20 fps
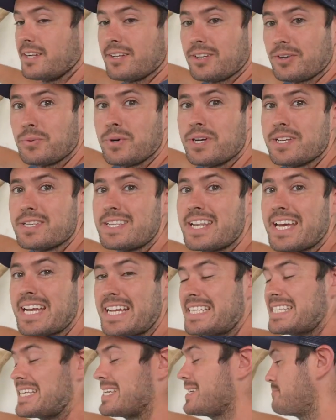antler weighs
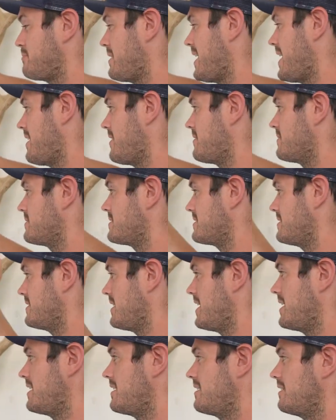19 pounds.
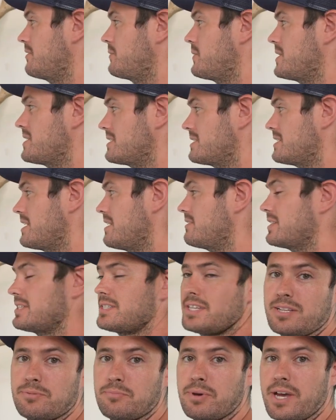That antler weighs
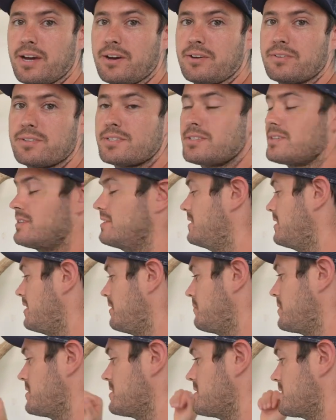17 pounds.
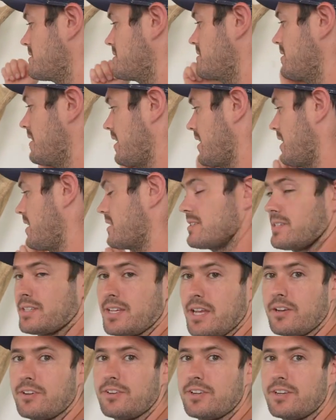And I got a
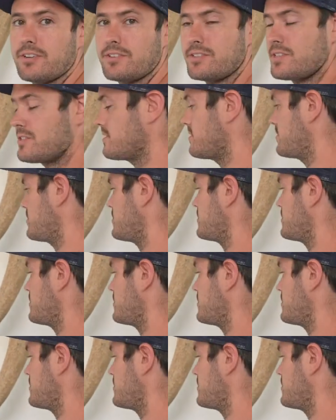scale here just to